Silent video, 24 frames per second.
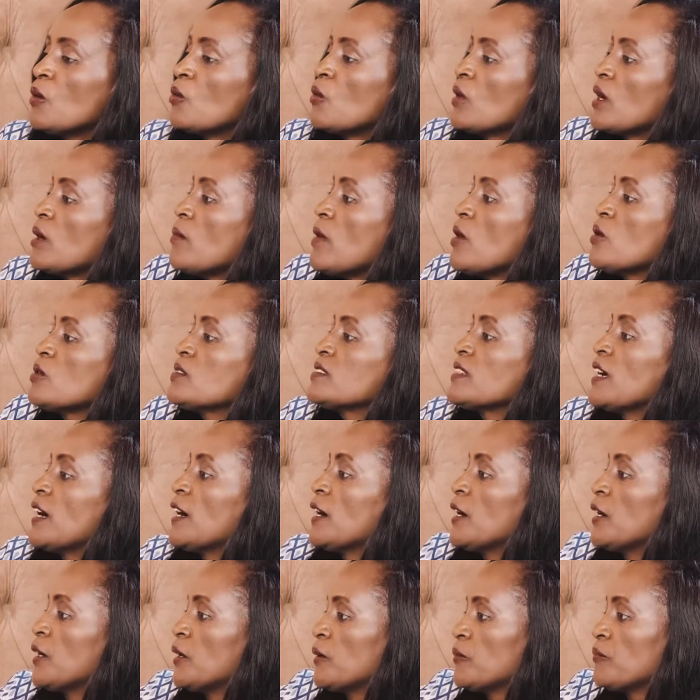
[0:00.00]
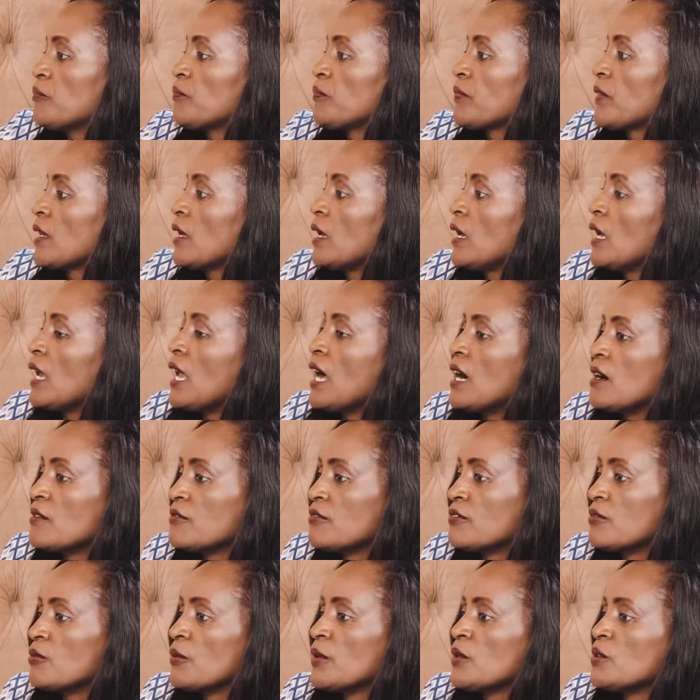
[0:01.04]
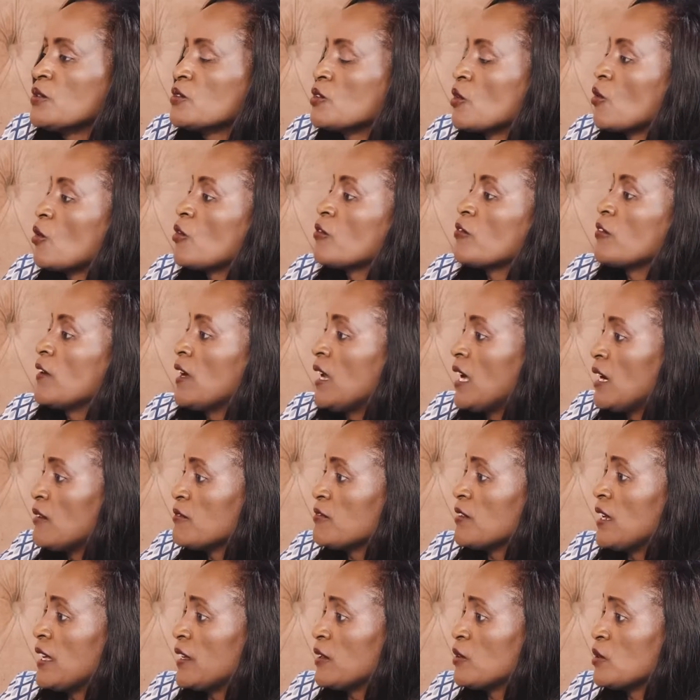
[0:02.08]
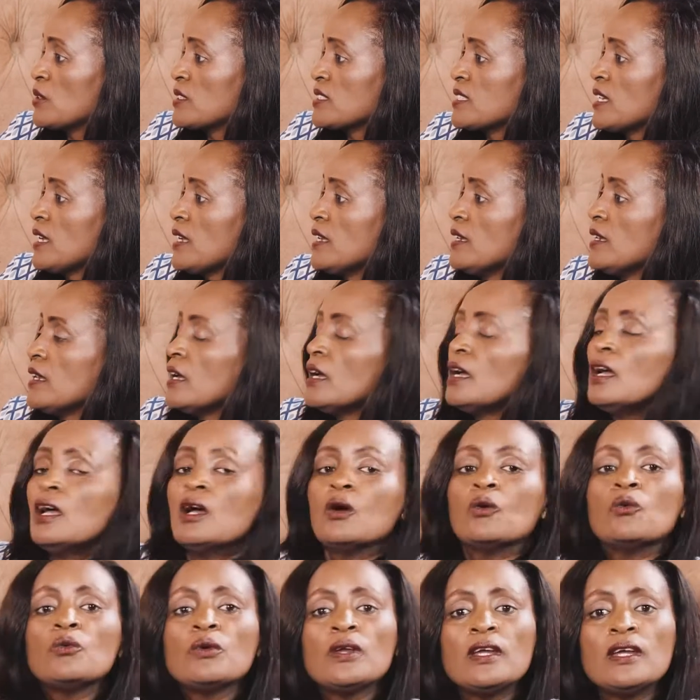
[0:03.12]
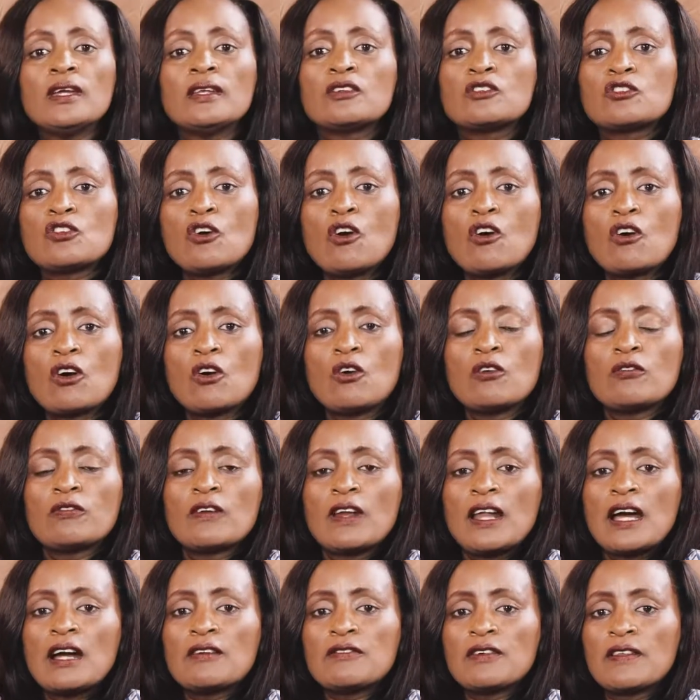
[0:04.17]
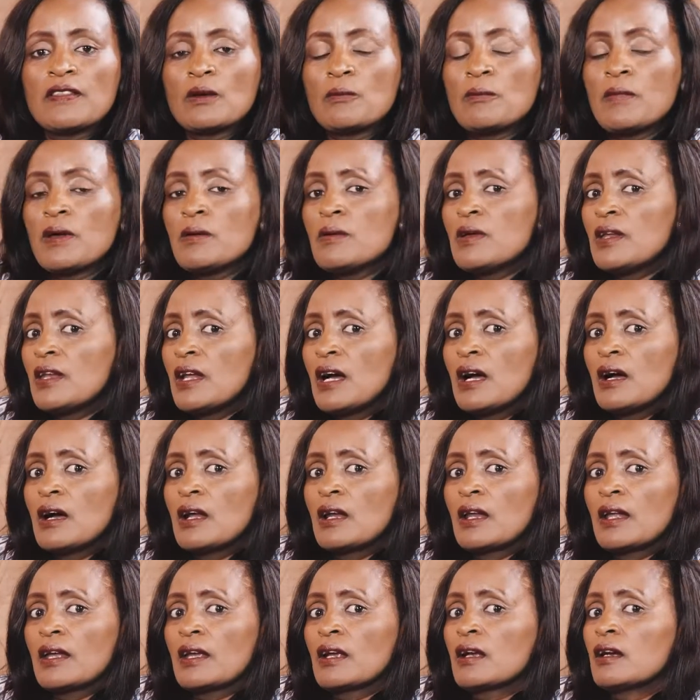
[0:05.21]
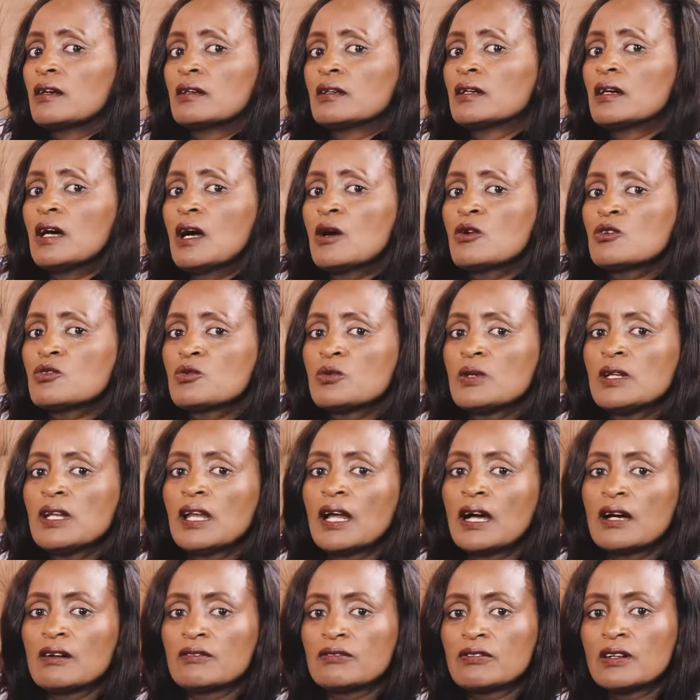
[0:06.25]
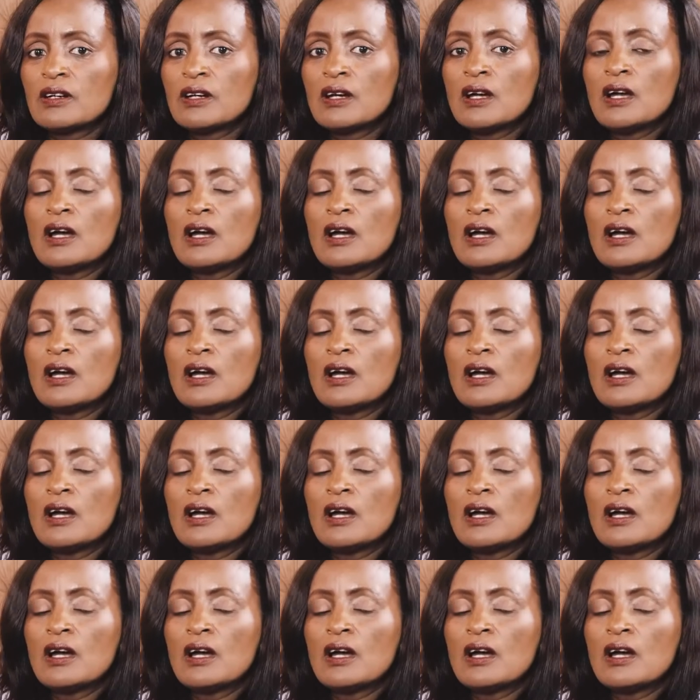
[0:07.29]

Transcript: What about love? When you talk of love, like you're saying, we talk of love and the men are like, how do we love?